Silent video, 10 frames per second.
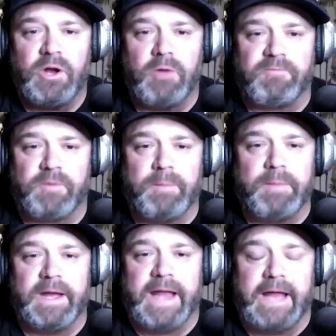from
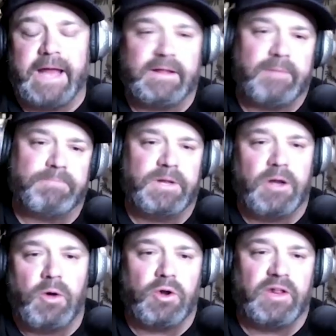the
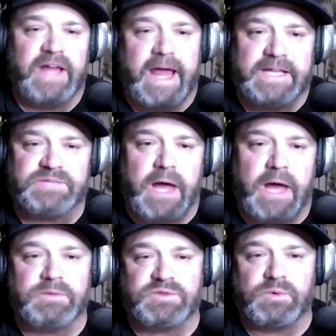early 80s when
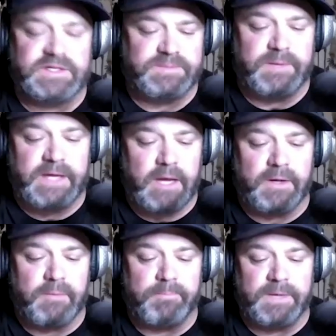I was really
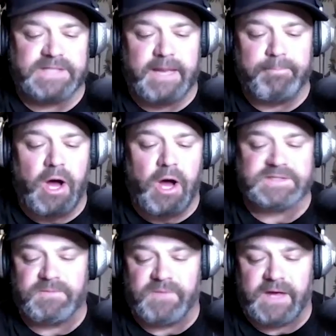becoming a big time
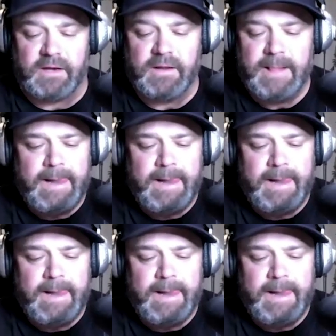boxing fan.